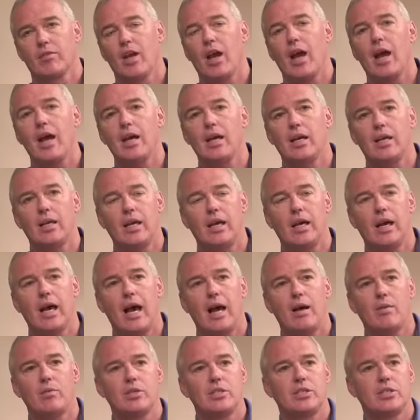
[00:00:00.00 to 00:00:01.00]

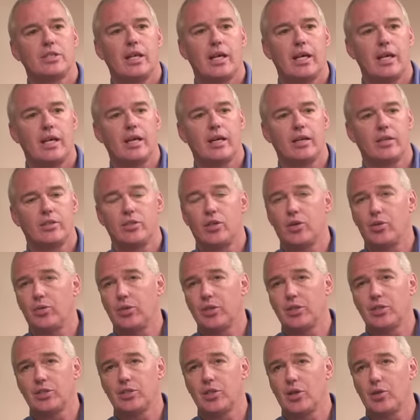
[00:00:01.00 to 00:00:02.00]
I was a
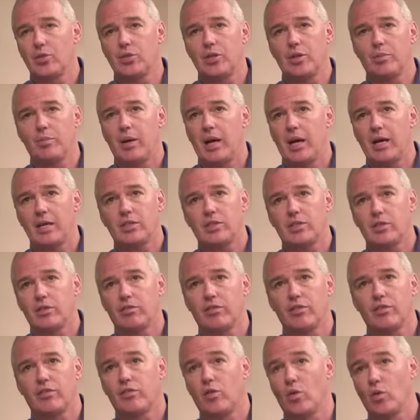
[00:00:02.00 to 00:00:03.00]
youth and associate pastor
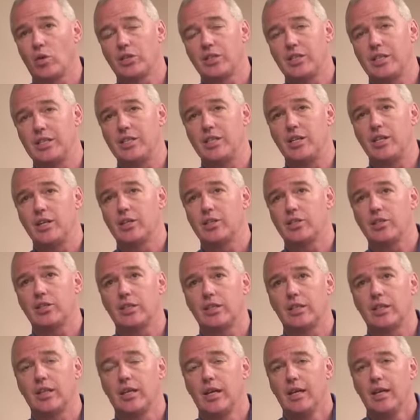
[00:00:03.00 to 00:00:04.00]
for 14 years
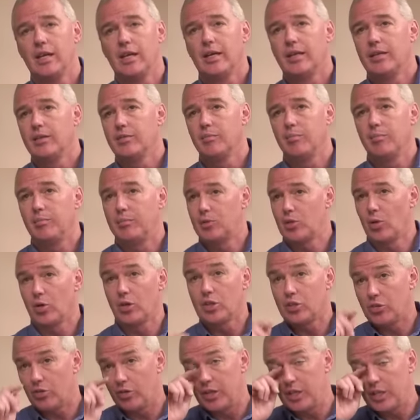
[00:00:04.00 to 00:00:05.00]
and
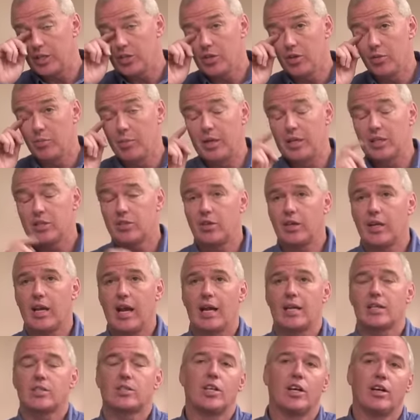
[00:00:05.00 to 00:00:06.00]
sort of traditional ministry
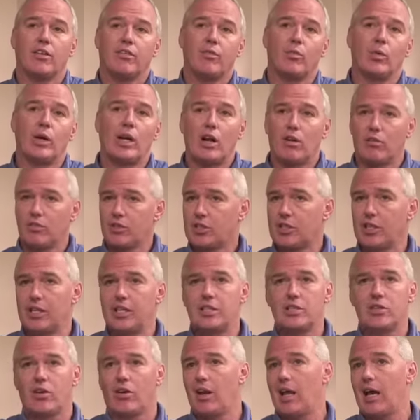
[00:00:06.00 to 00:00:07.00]
kind of stuff. Went
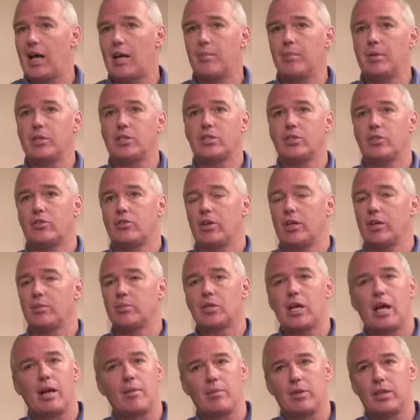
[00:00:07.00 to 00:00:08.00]
overseas on a lot of mission
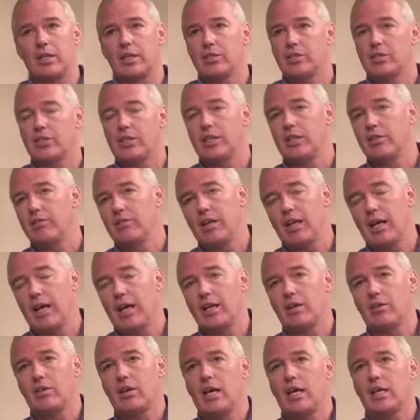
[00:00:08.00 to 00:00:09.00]
trips, came to the inner city of
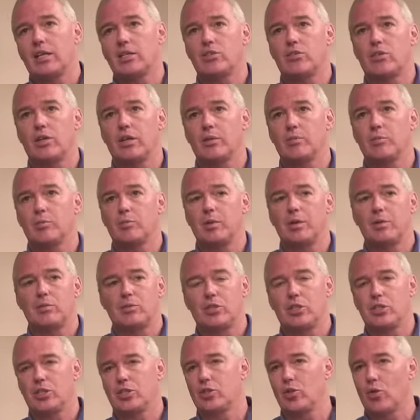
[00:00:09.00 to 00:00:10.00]
Atlanta on a lot of trips, but it
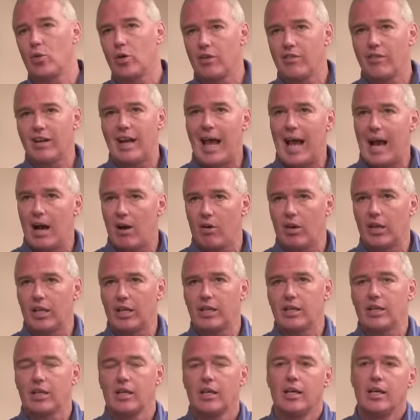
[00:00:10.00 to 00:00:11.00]
was just sort of an
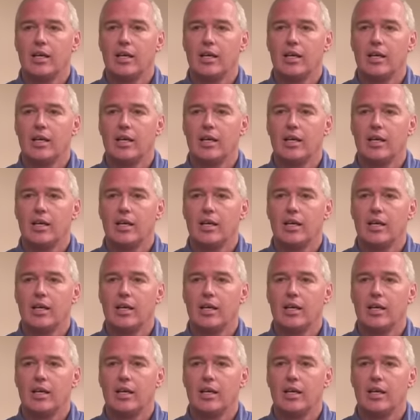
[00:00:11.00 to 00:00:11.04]
outlet.